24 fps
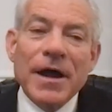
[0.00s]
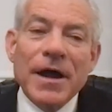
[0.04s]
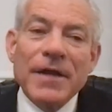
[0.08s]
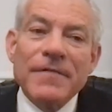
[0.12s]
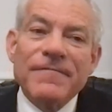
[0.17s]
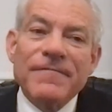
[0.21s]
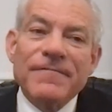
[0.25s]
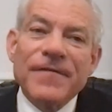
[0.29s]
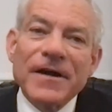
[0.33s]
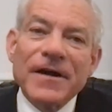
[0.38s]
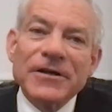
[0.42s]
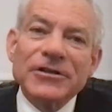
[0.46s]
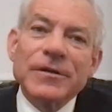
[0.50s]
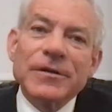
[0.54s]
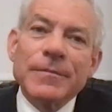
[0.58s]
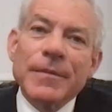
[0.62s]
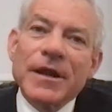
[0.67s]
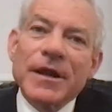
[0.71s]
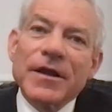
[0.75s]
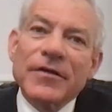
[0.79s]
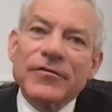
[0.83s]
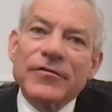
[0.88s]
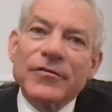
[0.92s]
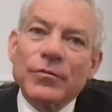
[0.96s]
But
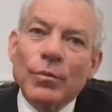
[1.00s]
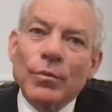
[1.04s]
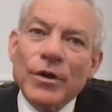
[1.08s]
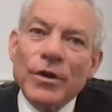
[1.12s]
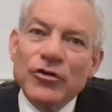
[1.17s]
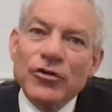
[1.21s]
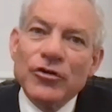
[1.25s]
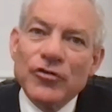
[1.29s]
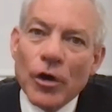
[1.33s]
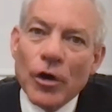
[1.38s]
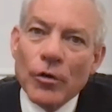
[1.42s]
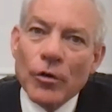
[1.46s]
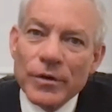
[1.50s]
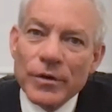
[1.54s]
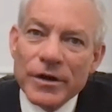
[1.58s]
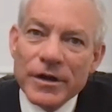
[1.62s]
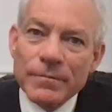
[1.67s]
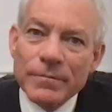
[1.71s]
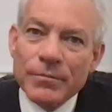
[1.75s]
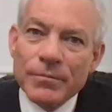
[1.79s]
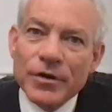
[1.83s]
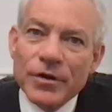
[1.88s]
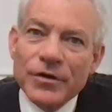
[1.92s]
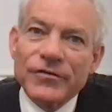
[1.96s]
functioning, because we don't
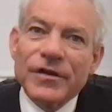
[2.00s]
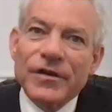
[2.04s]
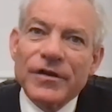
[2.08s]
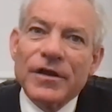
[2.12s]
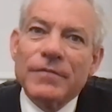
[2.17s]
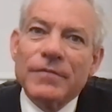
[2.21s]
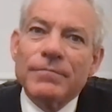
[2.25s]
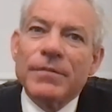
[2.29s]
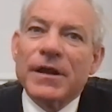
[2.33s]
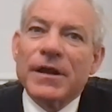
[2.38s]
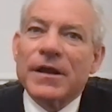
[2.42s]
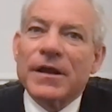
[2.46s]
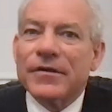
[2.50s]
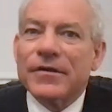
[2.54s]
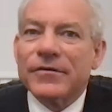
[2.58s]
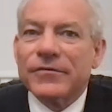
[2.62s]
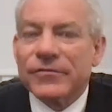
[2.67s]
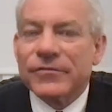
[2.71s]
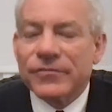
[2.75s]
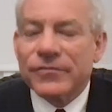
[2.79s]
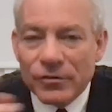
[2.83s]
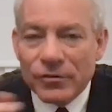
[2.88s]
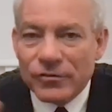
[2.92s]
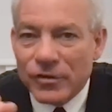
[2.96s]
reimburse it,
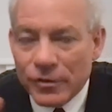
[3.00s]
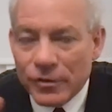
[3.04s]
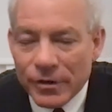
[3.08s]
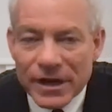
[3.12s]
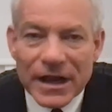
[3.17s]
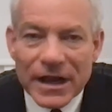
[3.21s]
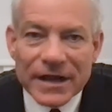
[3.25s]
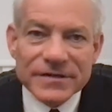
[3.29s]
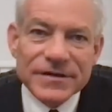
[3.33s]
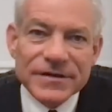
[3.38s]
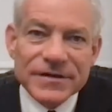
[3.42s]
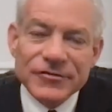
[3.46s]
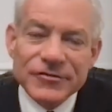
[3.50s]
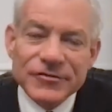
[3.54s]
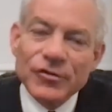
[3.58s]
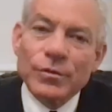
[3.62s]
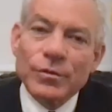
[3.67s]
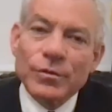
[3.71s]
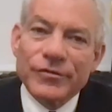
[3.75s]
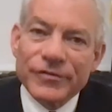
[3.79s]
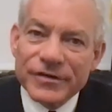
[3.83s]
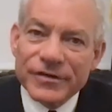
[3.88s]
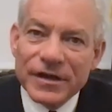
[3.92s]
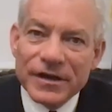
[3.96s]
because Social Security Act says
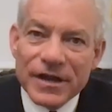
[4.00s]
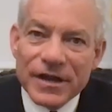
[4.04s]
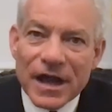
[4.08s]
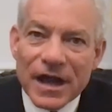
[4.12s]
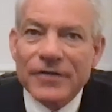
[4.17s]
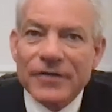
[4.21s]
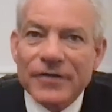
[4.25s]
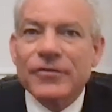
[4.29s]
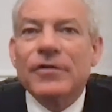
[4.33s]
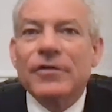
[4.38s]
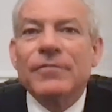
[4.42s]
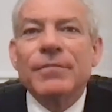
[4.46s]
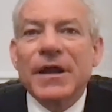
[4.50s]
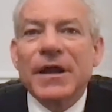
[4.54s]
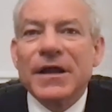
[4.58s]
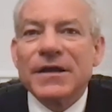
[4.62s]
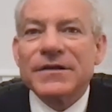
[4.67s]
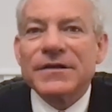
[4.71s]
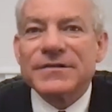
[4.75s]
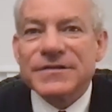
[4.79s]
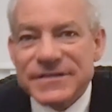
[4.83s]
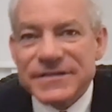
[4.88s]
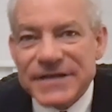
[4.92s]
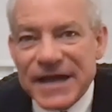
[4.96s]
you will see a doctor,
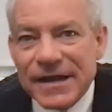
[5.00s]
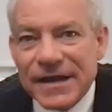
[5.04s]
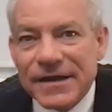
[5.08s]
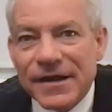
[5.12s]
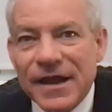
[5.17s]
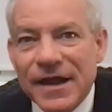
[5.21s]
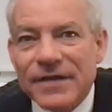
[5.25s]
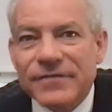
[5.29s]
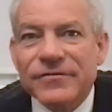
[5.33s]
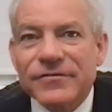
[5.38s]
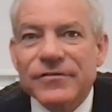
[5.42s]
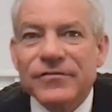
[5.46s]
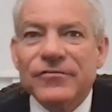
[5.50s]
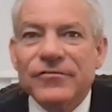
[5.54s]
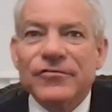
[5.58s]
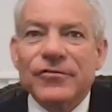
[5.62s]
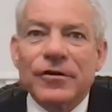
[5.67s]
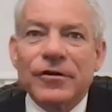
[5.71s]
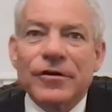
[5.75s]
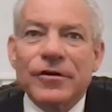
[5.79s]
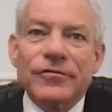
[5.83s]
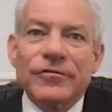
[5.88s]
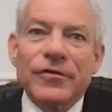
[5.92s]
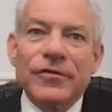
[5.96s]
because of state
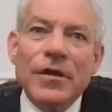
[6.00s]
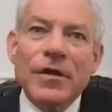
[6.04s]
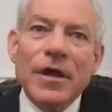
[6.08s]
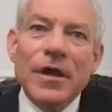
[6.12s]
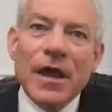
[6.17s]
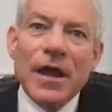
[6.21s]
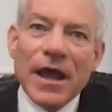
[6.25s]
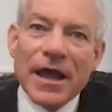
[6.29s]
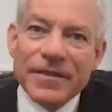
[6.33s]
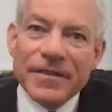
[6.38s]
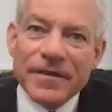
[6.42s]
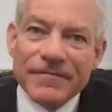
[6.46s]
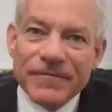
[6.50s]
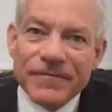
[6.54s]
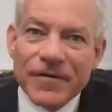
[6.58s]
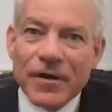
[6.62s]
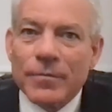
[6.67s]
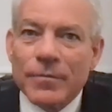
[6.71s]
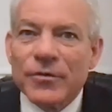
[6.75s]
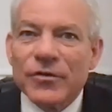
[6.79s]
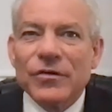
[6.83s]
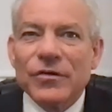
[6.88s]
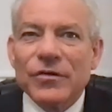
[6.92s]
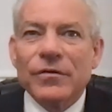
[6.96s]
licensures at the
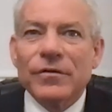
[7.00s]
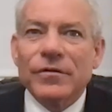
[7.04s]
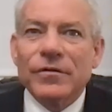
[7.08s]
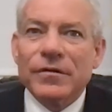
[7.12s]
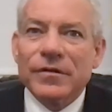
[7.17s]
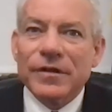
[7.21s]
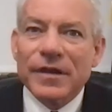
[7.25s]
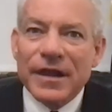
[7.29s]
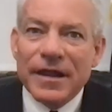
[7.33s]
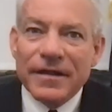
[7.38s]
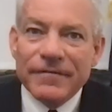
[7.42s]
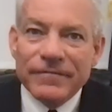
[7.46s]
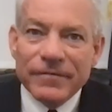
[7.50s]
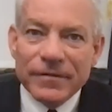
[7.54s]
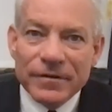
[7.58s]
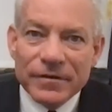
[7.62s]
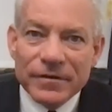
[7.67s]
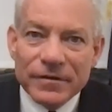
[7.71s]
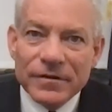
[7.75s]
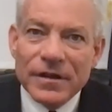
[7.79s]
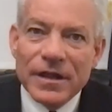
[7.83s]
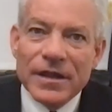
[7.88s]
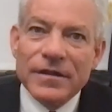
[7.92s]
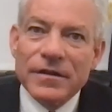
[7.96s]
pharmaceutical
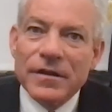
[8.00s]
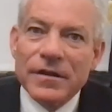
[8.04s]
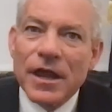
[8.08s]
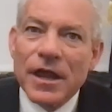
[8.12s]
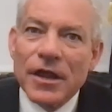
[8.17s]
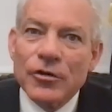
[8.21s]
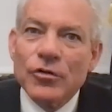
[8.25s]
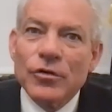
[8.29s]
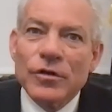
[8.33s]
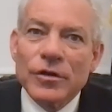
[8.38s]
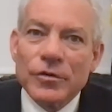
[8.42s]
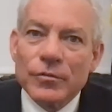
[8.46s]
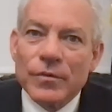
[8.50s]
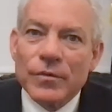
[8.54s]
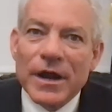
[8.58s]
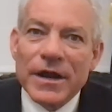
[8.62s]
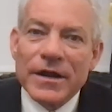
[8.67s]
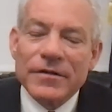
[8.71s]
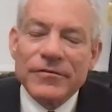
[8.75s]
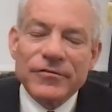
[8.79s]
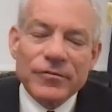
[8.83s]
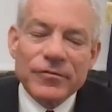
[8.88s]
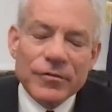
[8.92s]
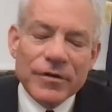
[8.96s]
level and who can
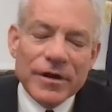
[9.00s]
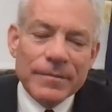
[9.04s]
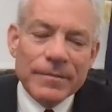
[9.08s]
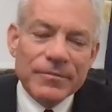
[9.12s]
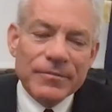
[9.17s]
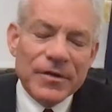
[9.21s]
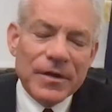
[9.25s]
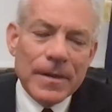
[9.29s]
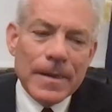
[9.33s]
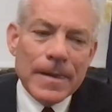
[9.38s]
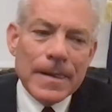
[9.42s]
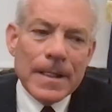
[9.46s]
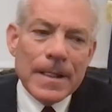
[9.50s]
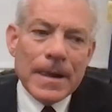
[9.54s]
write a script.